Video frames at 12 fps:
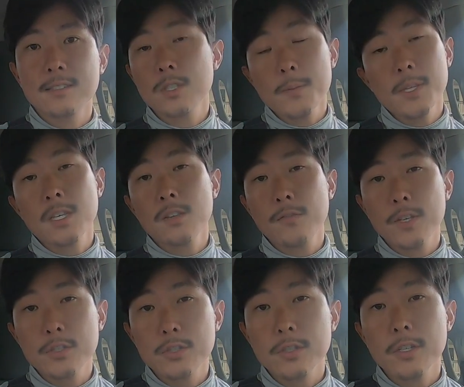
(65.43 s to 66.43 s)
Some of the key
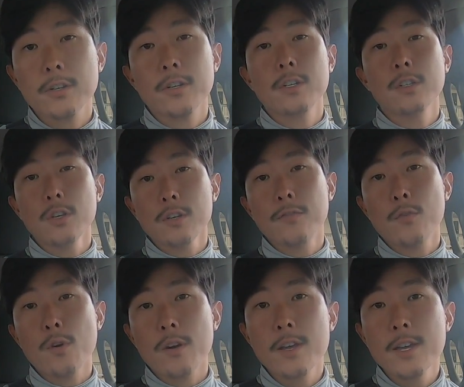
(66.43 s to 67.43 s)
features that you're going to look
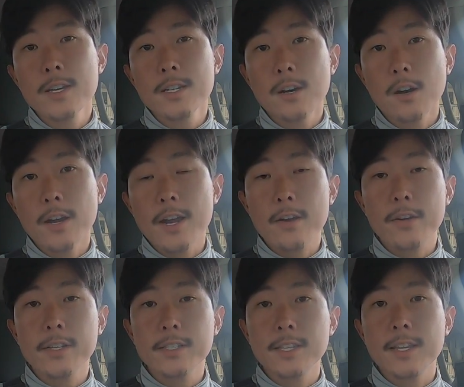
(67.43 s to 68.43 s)
for are
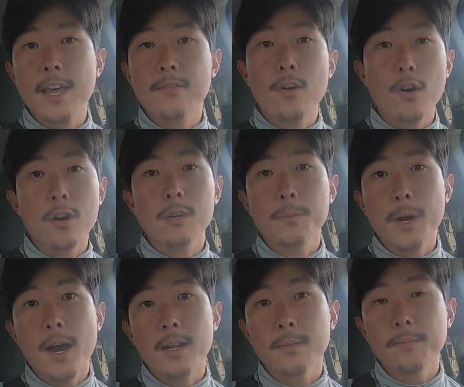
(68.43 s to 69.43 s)
areas that have hard
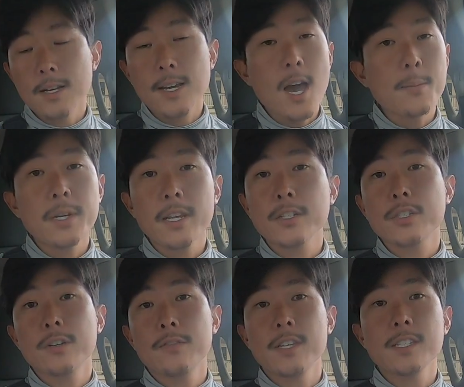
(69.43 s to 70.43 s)
bottom. A
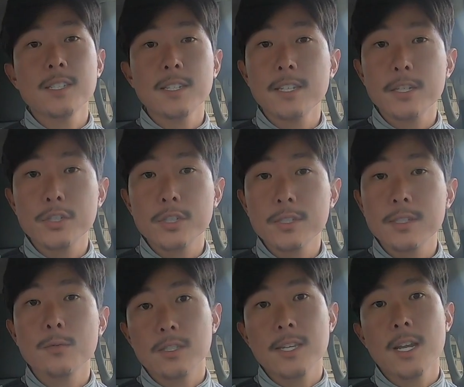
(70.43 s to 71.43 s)
combination of these
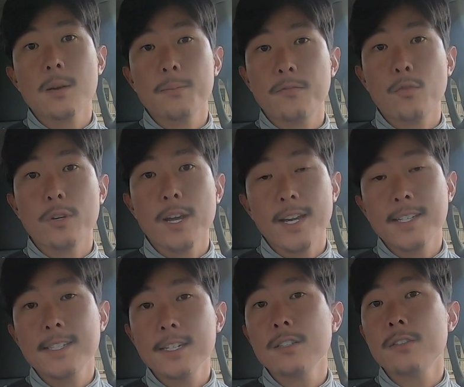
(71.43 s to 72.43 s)
conditions is set up for an
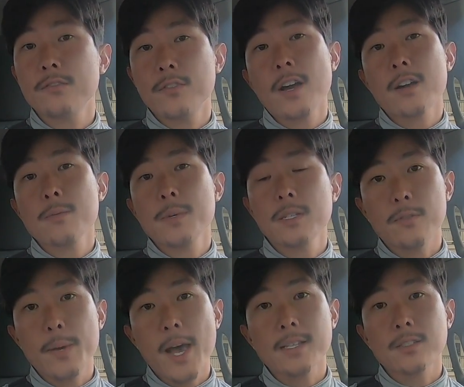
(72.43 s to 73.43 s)
ideal environment for
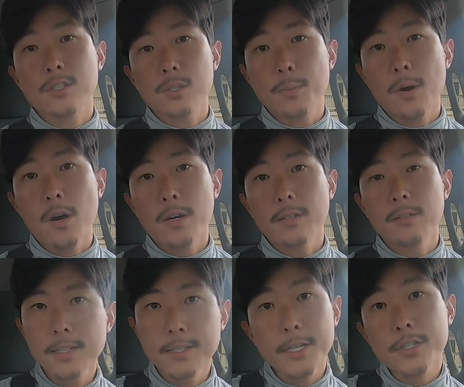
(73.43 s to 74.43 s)
bass to spawn.
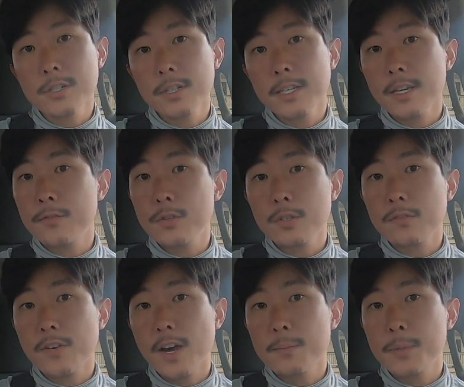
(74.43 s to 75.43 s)
Additionally, if you can
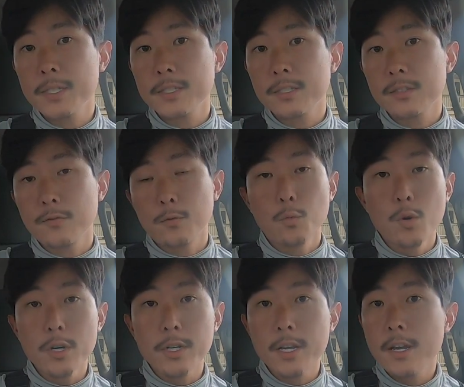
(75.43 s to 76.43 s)
find pieces of
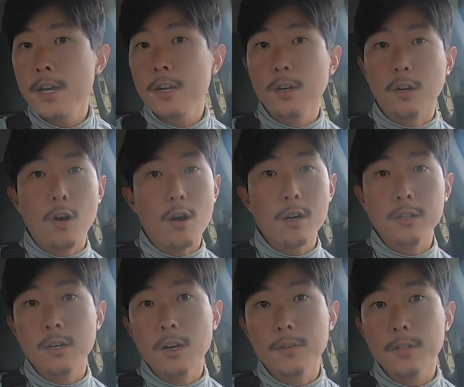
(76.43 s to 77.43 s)
wood or
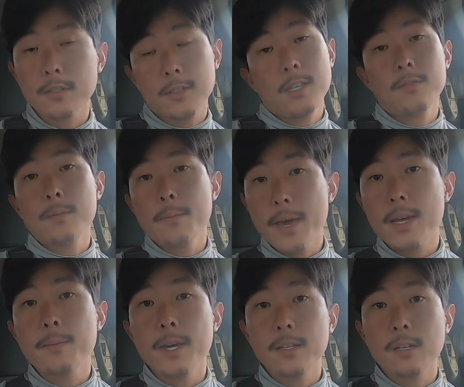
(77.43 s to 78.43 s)
hard cover, even
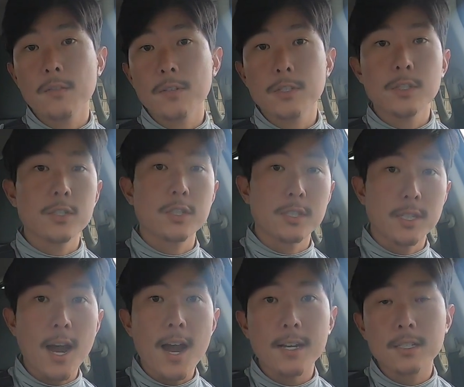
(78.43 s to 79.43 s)
man-made cover such as
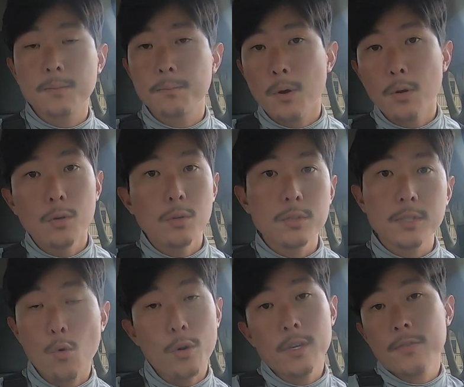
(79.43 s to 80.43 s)
docks,
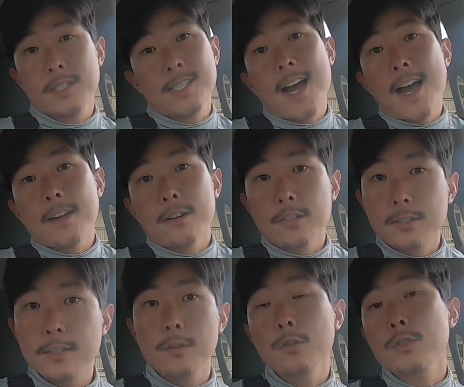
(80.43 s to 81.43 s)
poles, or even
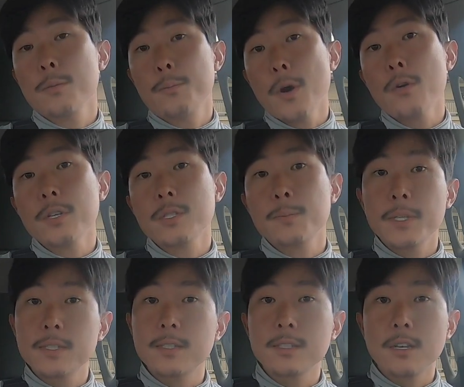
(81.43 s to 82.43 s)
tires, those are bonus
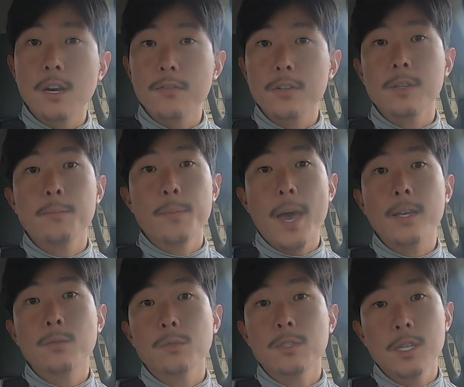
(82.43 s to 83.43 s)
pieces of cover that
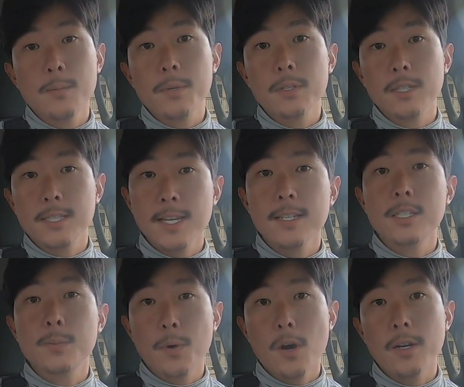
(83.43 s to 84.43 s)
bass will typically tend to
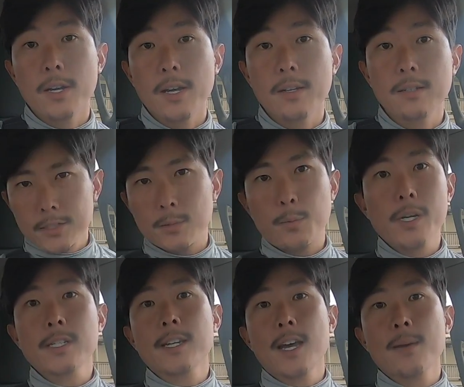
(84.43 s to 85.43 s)
spawn on.
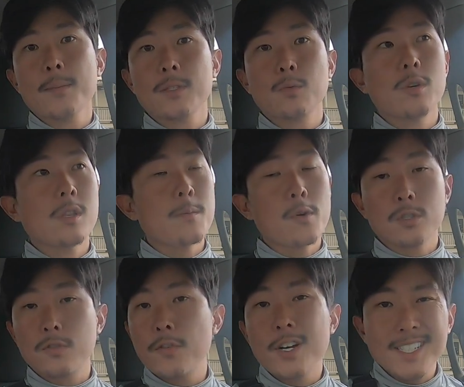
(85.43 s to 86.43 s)
Springtime is one of the
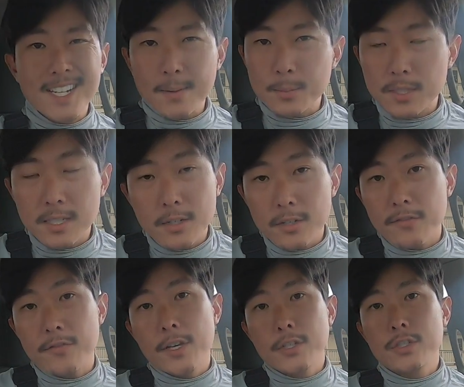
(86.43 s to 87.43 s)
most fun times of the year to
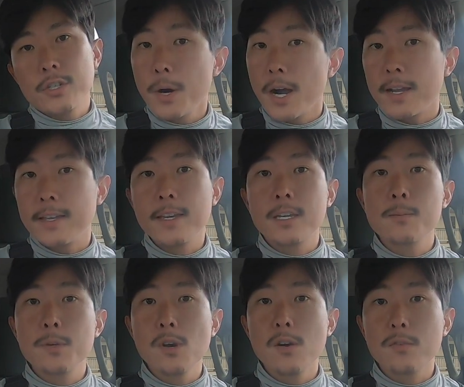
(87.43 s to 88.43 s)
fish, but it can
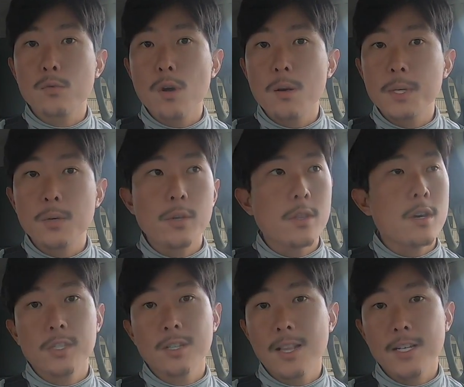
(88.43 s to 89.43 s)
be overwhelming with
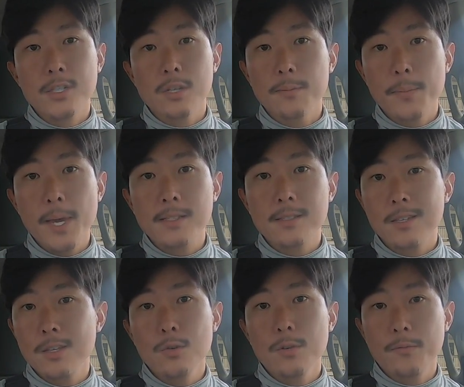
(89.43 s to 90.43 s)
the selection of baits that
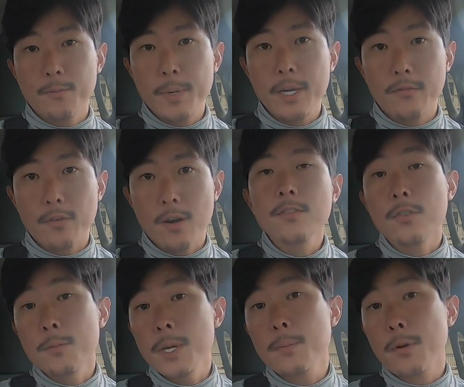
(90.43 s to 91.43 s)
you can pick from.
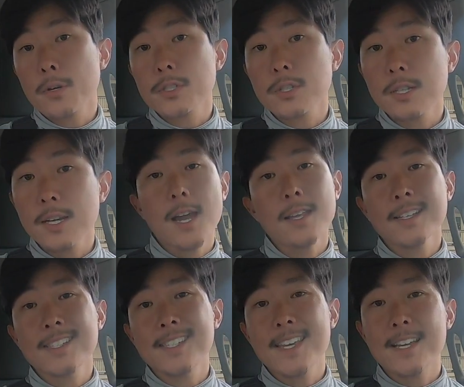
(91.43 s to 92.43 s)
For me personally, I
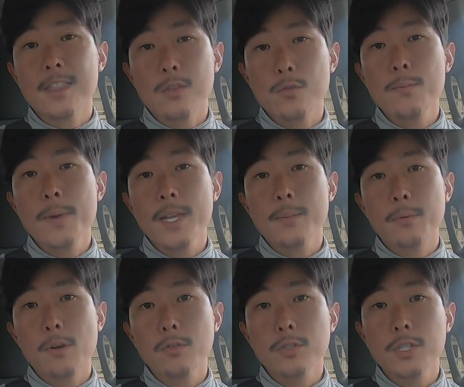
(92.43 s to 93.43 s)
like to take a 3-bait
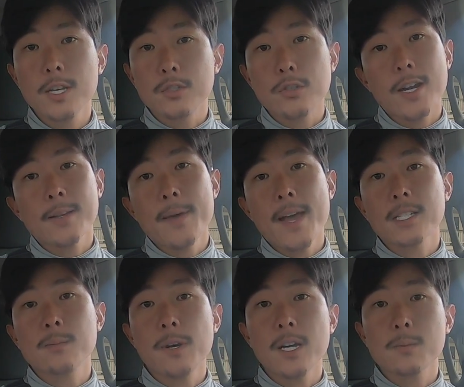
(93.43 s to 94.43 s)
approach to try to
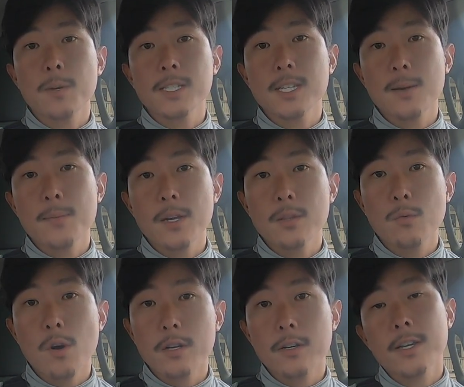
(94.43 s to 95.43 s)
maximize my time on the
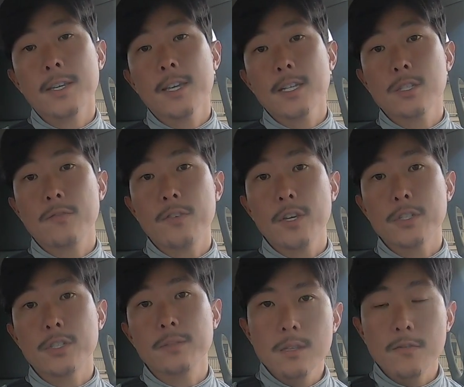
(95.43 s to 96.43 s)
water and catch the
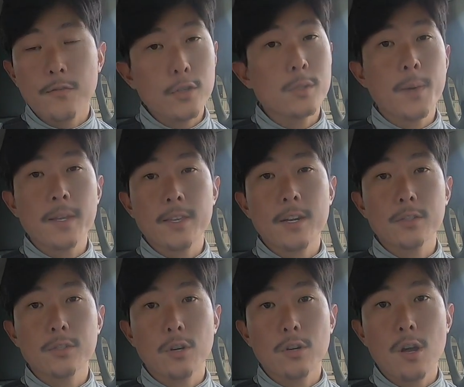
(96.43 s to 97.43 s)
fish. The first bait that I'll
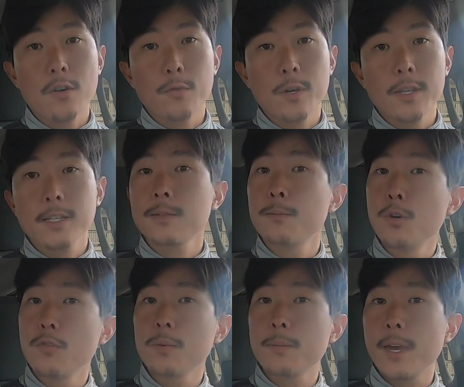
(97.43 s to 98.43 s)
start off with is a
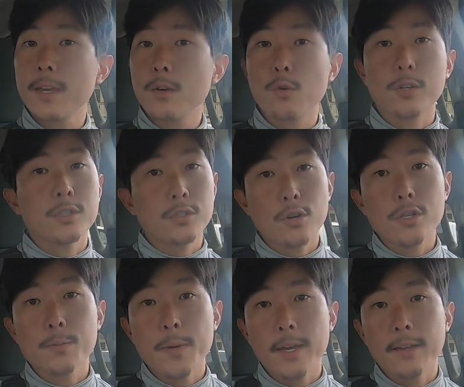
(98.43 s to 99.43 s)
moving bait or a
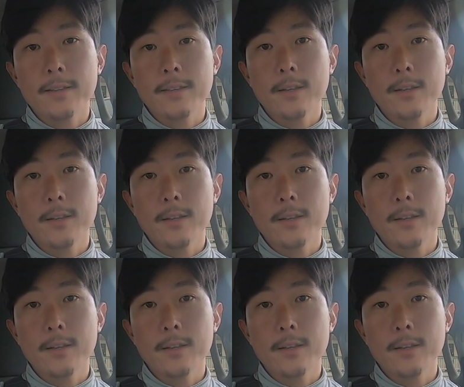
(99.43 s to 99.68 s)
search bait.